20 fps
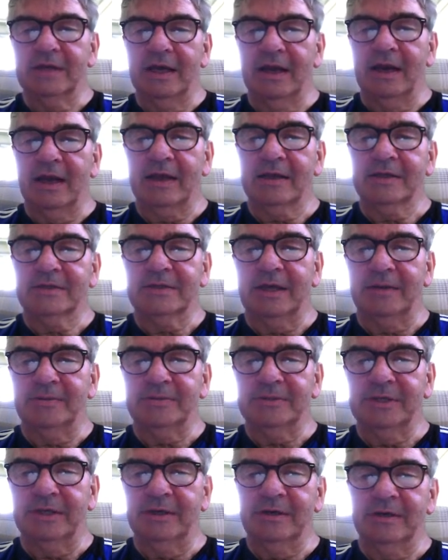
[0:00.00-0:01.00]
and I accept
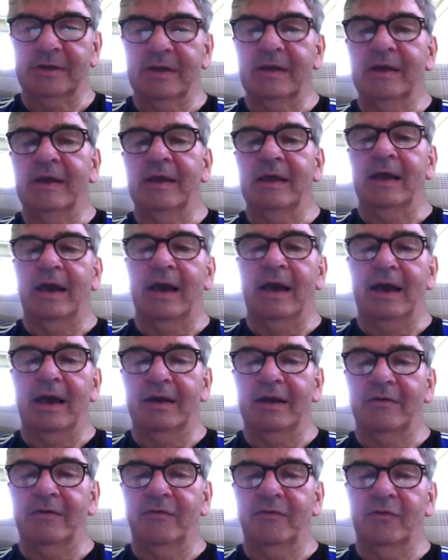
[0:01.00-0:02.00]
it.
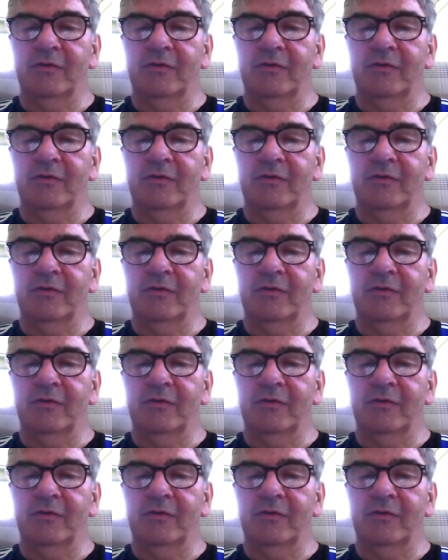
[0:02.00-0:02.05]
And for